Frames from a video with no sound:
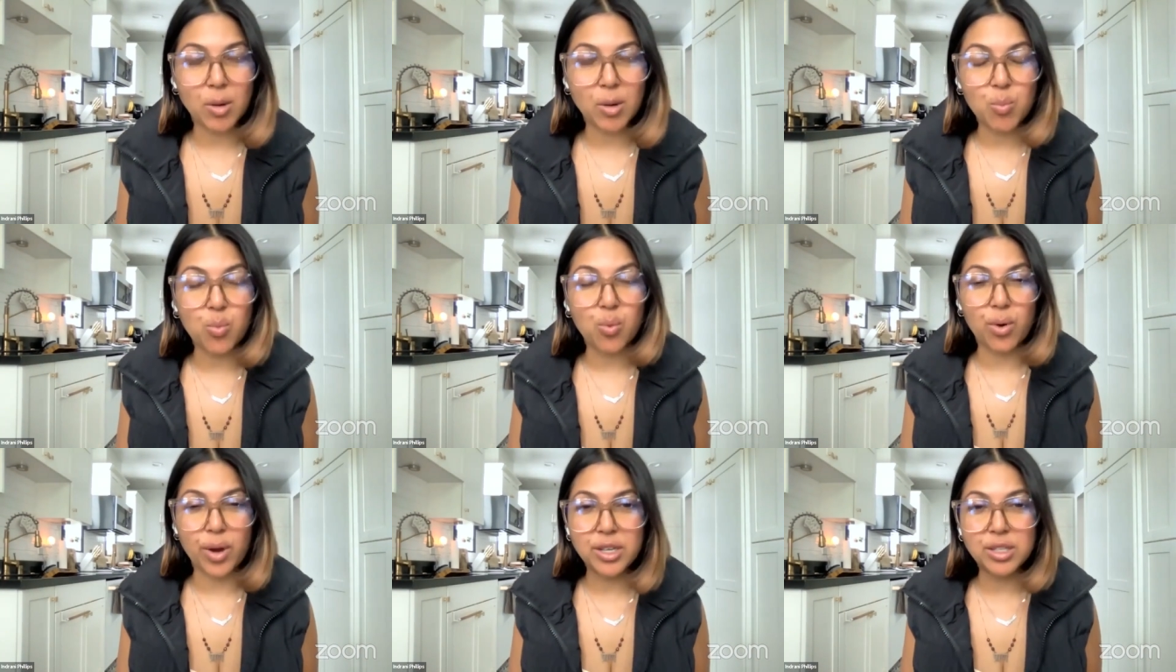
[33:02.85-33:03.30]

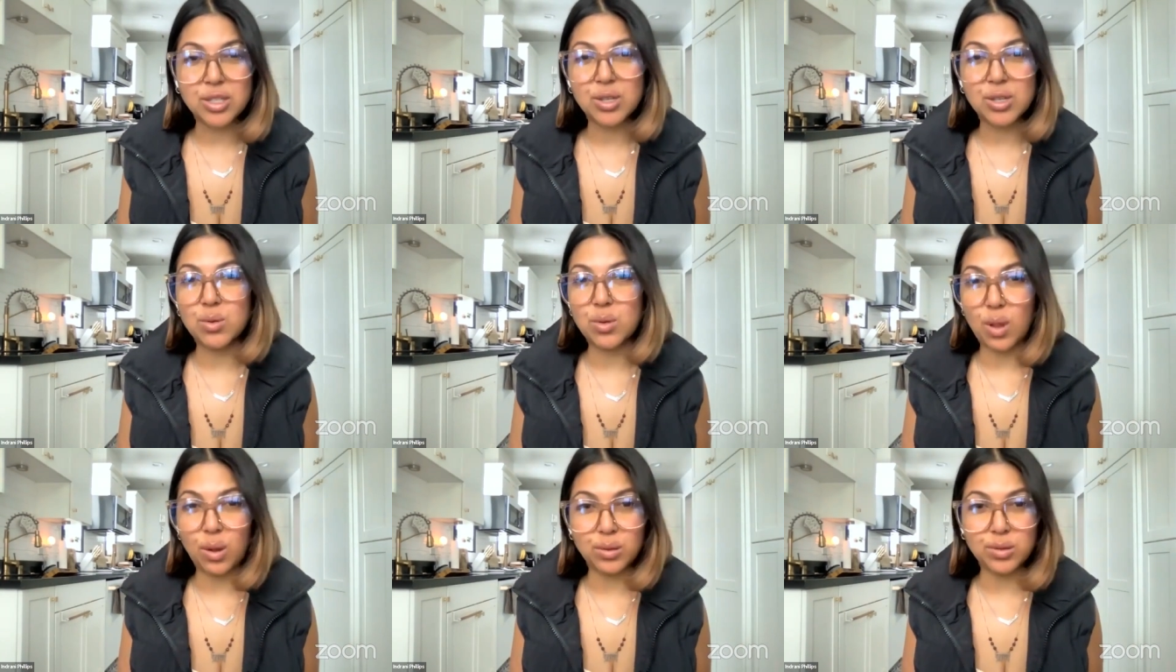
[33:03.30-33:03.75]
it brings
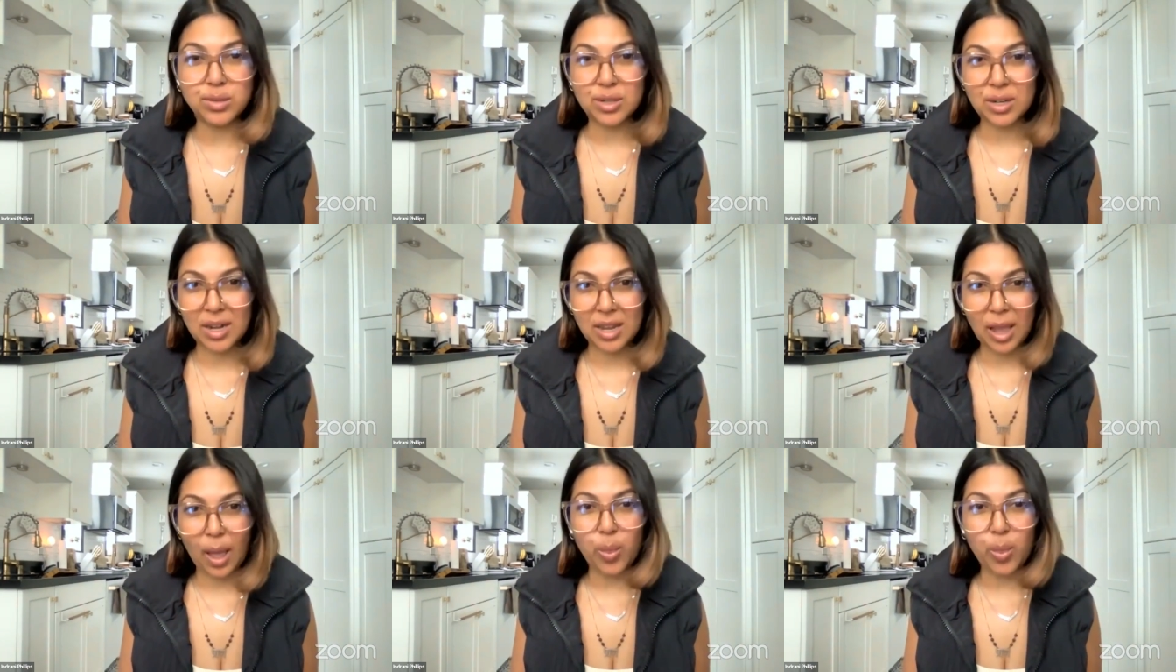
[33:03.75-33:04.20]
you
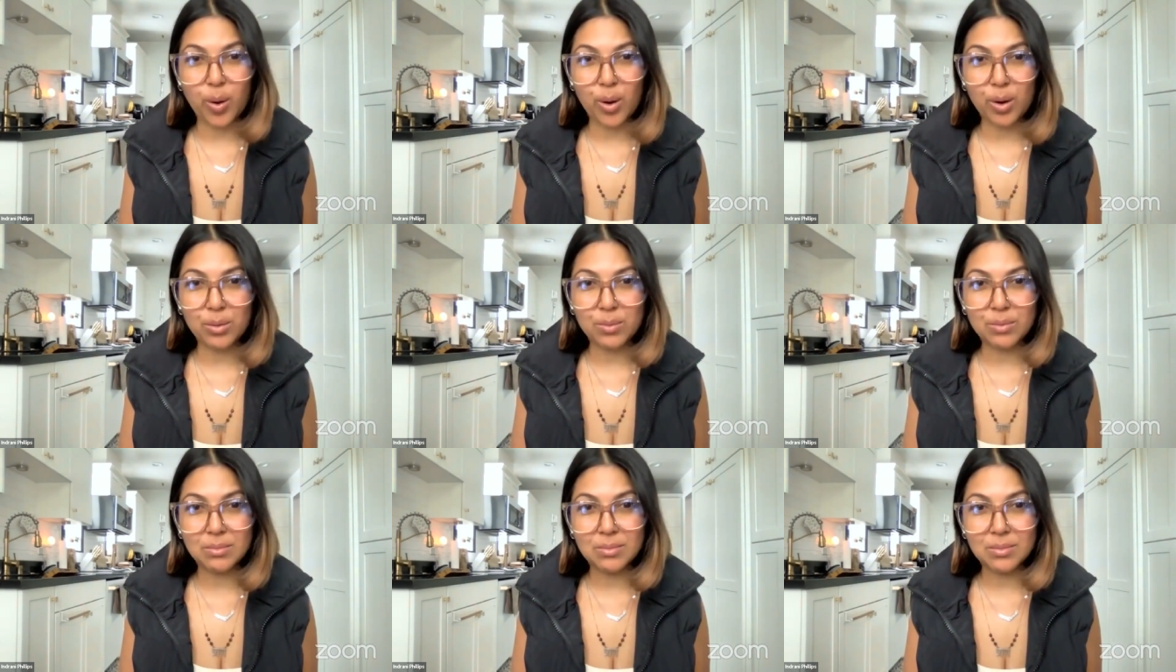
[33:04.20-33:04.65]
closer
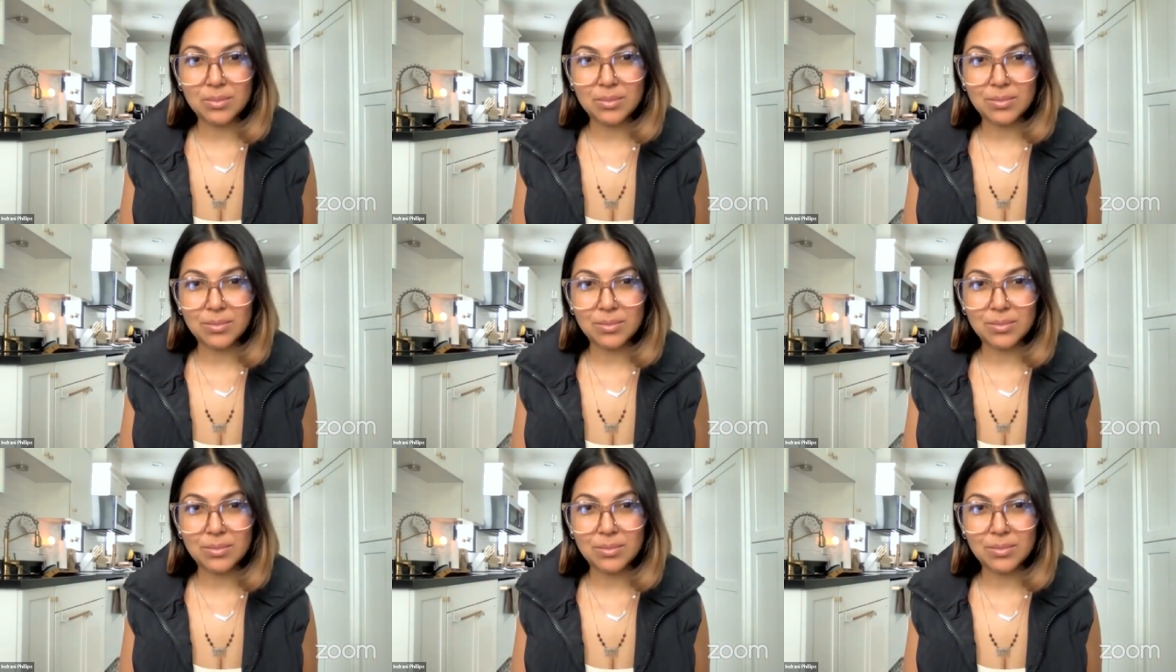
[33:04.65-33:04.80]
together.